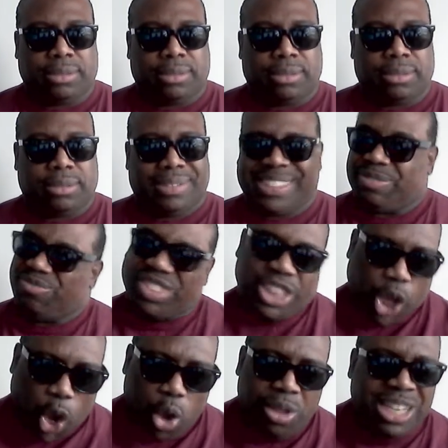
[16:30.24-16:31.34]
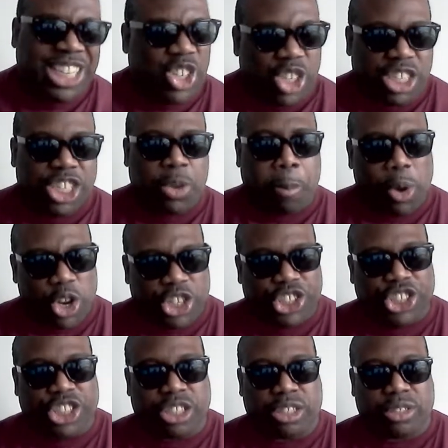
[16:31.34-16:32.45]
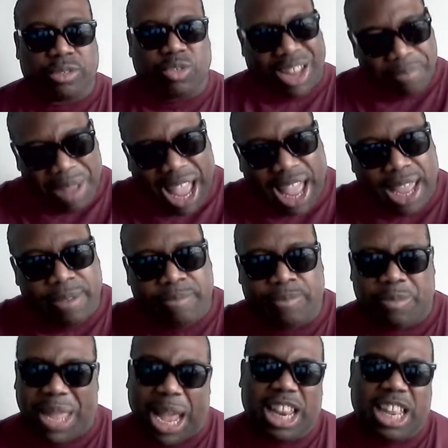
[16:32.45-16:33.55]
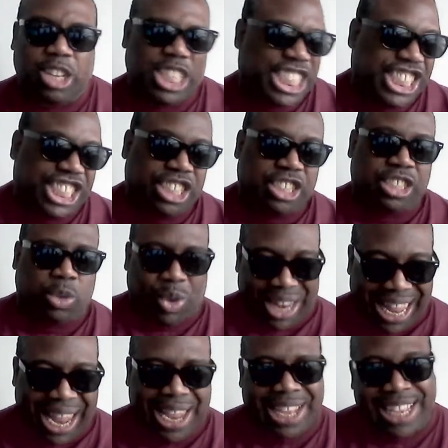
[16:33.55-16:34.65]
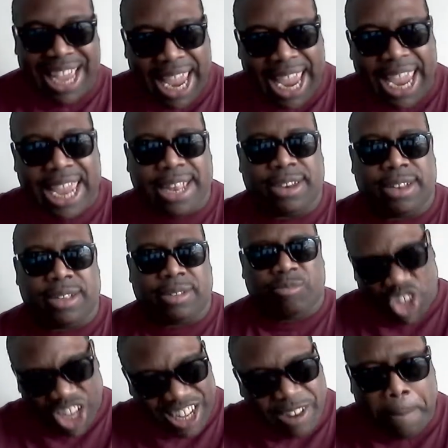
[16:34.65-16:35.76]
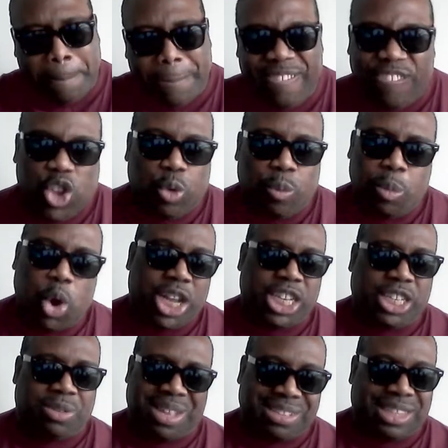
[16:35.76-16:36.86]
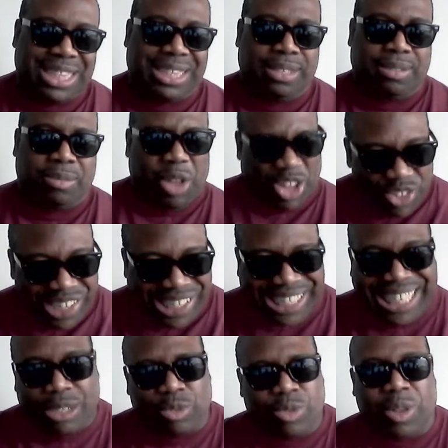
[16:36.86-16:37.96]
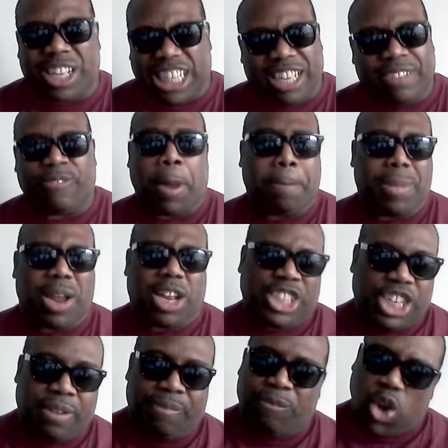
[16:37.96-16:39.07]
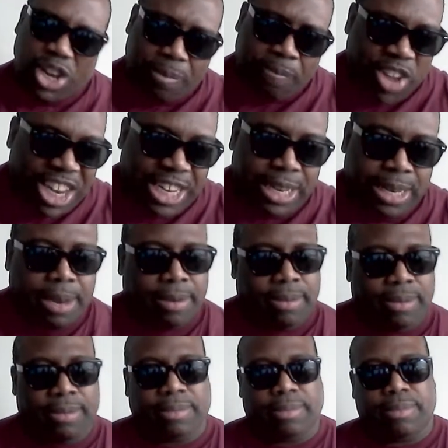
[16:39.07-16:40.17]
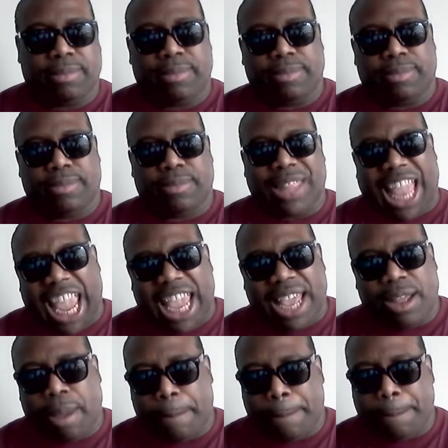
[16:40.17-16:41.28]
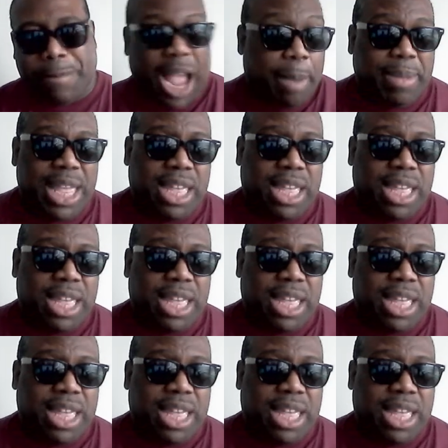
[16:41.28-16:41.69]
I will call each person on my panel list so that they can share their viewpoints about why we need to get this film project fully funded and popping.